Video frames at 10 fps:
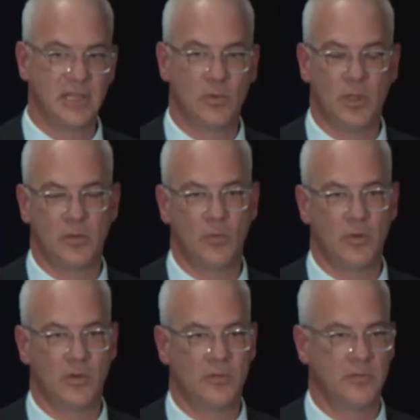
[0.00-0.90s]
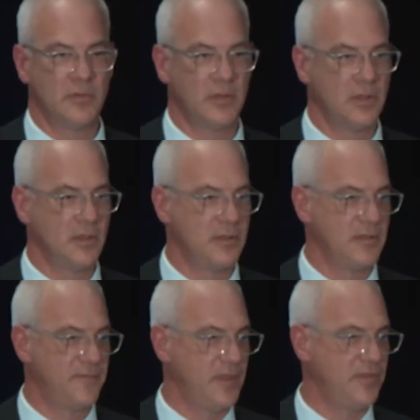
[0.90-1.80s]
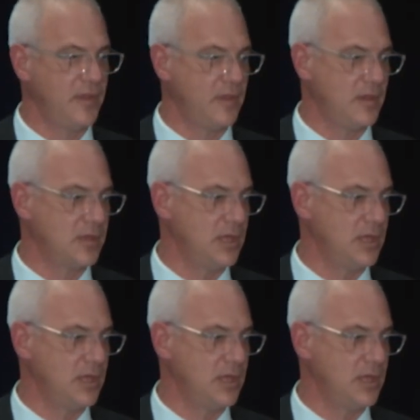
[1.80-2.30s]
and what we're the 5th